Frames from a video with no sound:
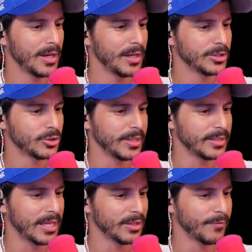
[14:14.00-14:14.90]
Straight
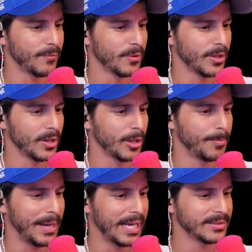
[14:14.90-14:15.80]
down the foyer,
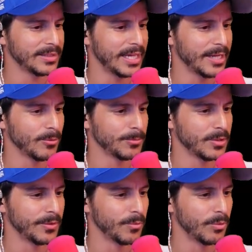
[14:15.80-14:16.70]
past the dining room
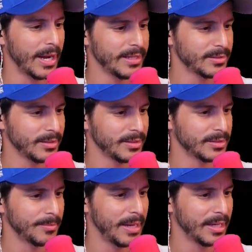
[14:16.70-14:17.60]
to the right is
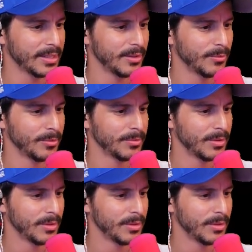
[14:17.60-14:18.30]
the mannequin room.